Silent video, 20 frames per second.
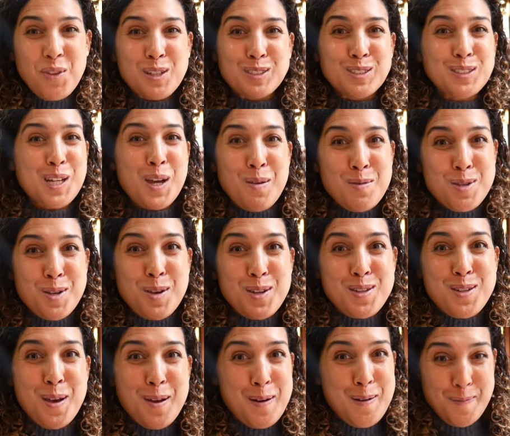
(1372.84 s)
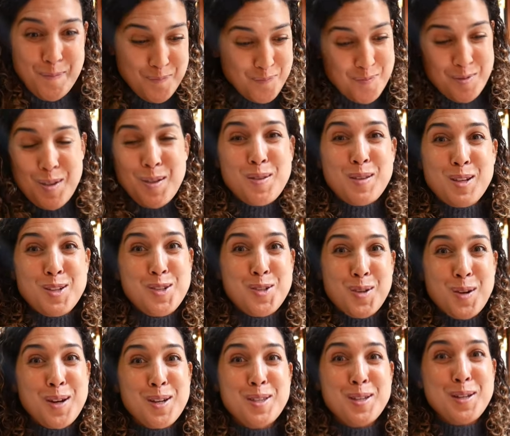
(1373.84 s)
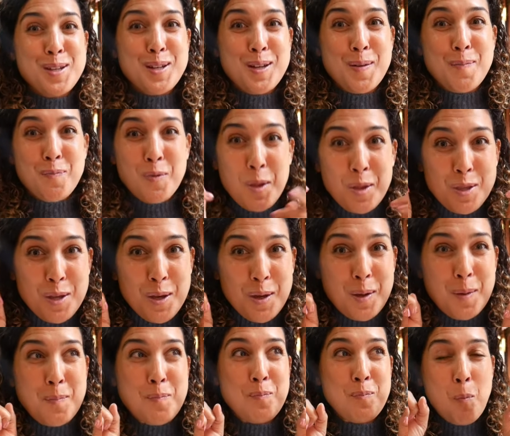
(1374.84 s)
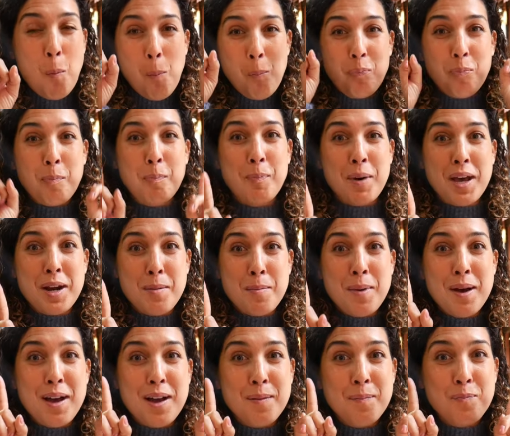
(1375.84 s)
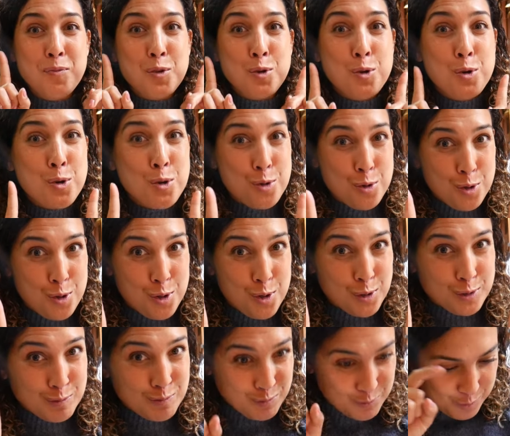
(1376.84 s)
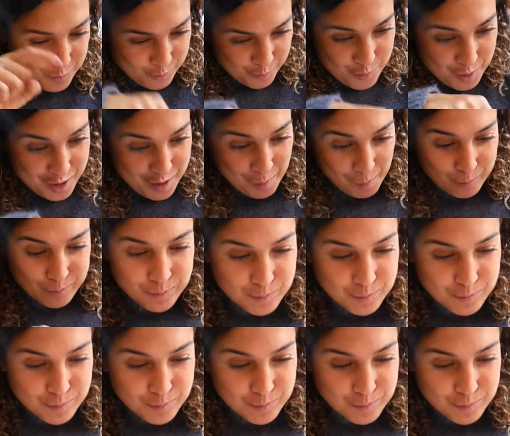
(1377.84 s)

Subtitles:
Okay, I'm so excited. Let's try the Parma crudo. Right here.